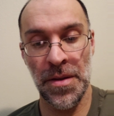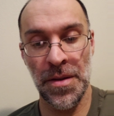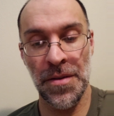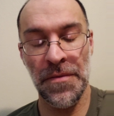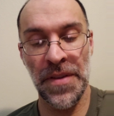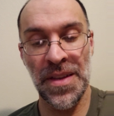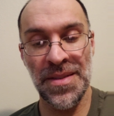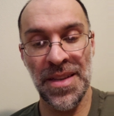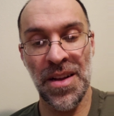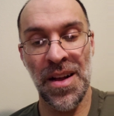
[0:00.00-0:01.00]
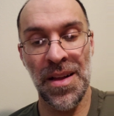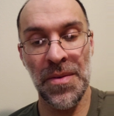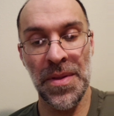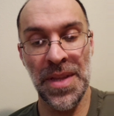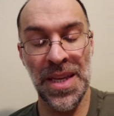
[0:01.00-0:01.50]
Who feels the call
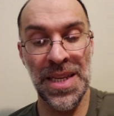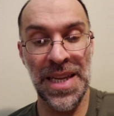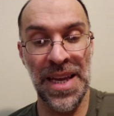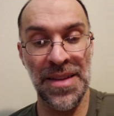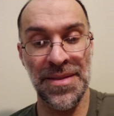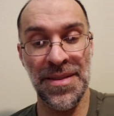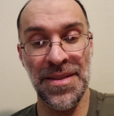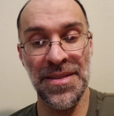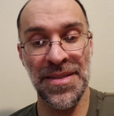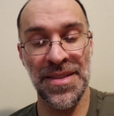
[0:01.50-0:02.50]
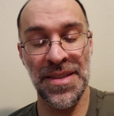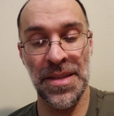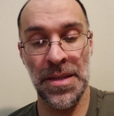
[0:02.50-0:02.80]
within and answers.